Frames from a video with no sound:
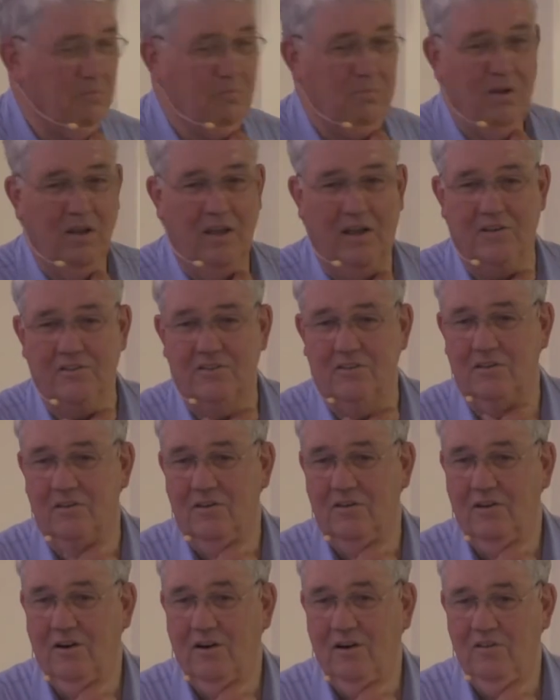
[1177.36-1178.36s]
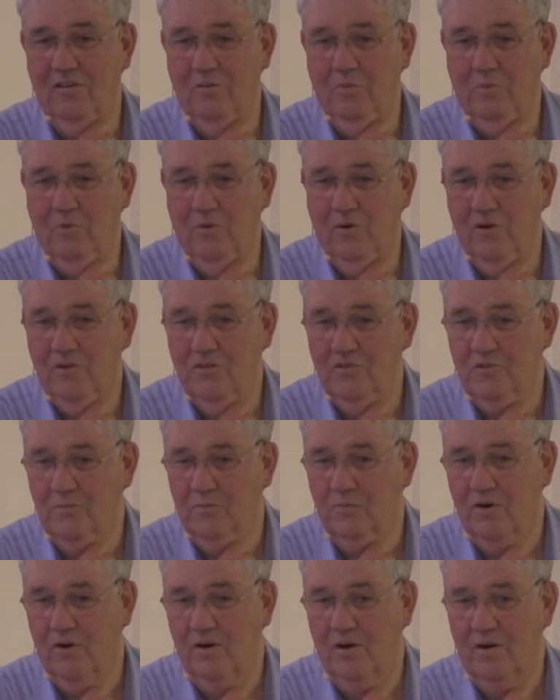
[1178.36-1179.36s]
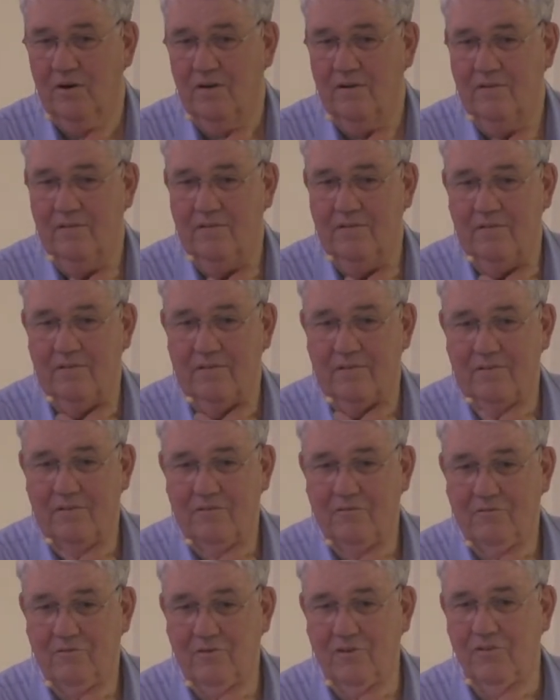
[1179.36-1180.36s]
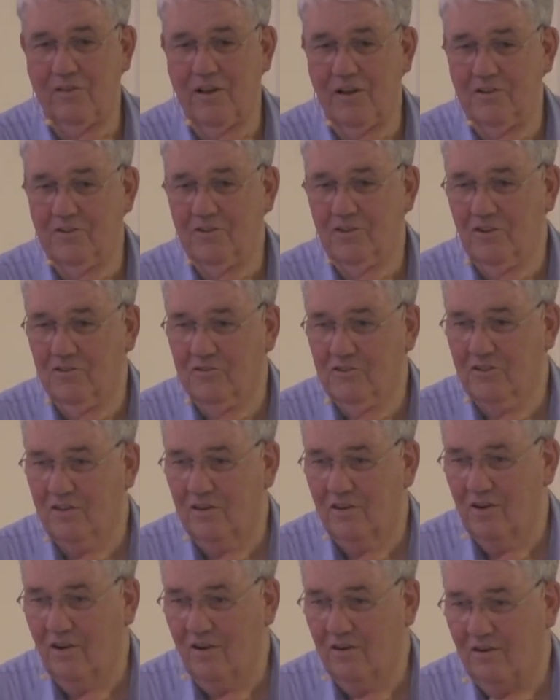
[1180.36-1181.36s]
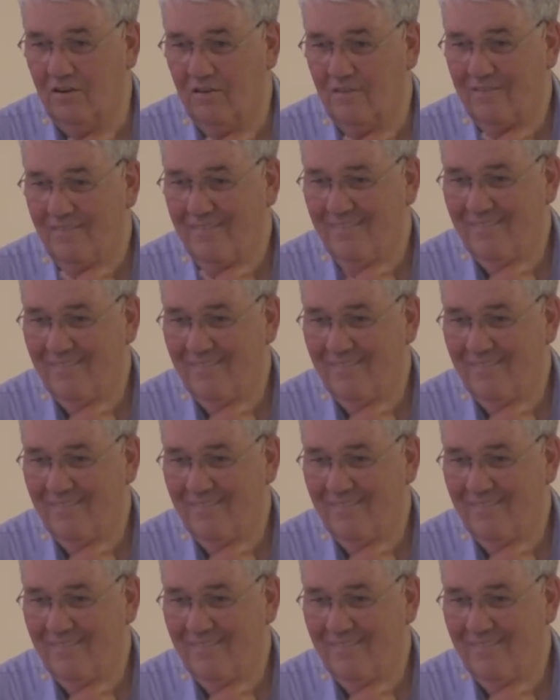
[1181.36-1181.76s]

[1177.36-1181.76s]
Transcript: Blessed are the poor in spirit, for they shall see God.